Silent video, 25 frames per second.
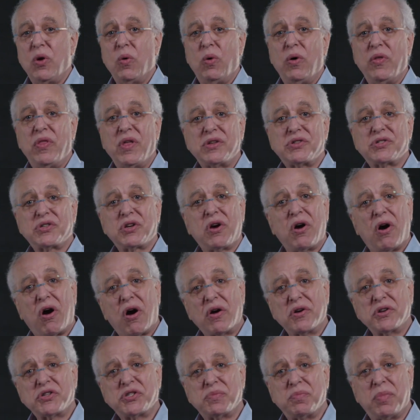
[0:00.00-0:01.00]
with its
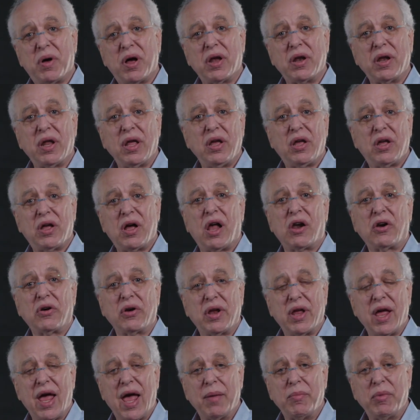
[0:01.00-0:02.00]
corresponding color
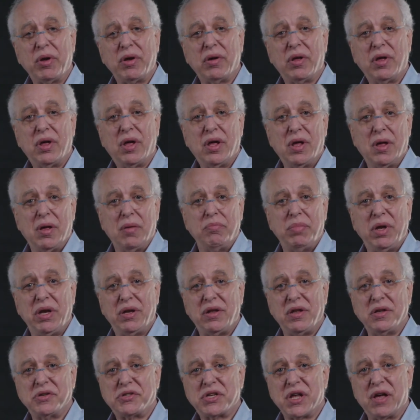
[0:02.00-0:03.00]
gamut,
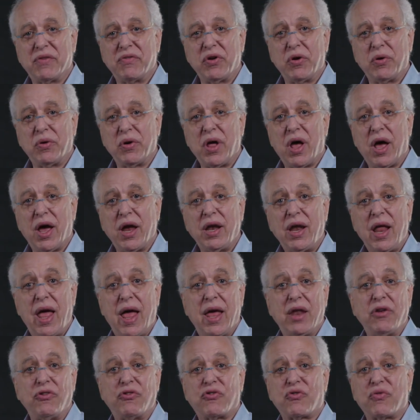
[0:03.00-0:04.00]
BT709,
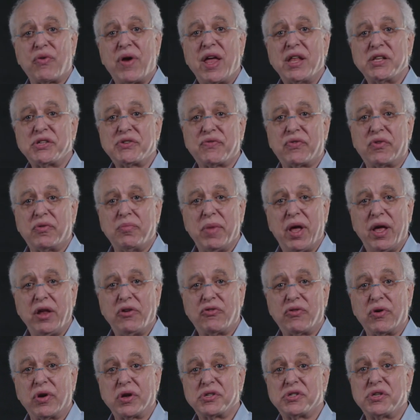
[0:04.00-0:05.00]
and transfer
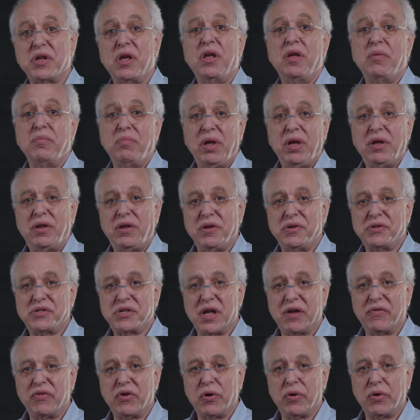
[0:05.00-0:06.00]
matrix,
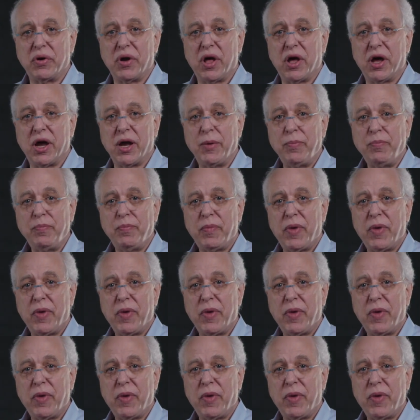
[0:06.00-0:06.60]
BT709,